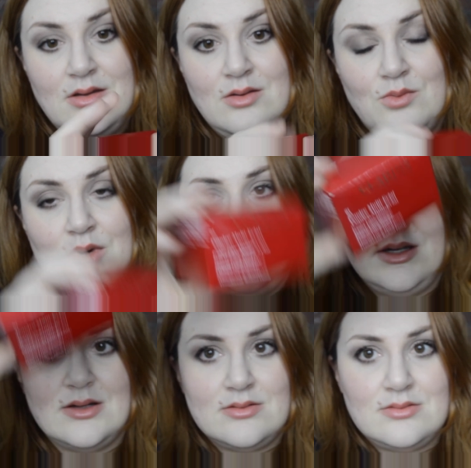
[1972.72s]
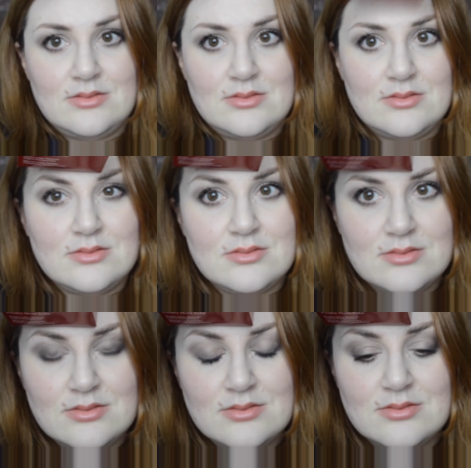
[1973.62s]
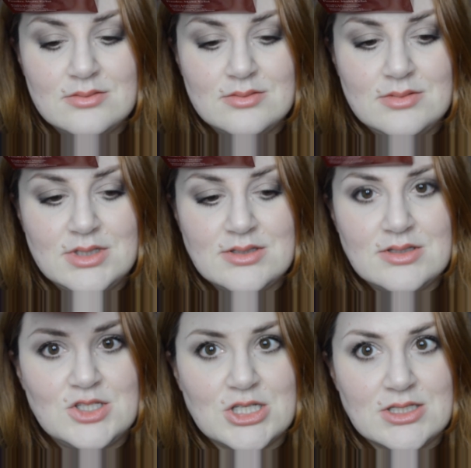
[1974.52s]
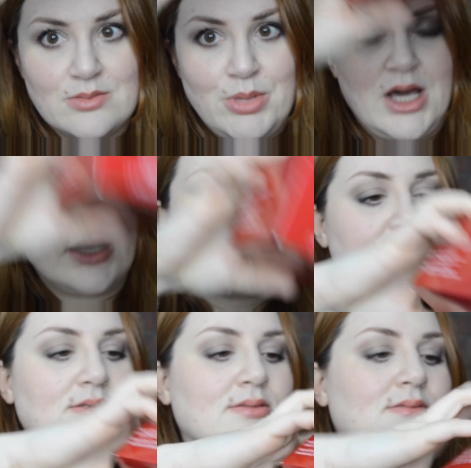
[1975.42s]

One, this is just the box,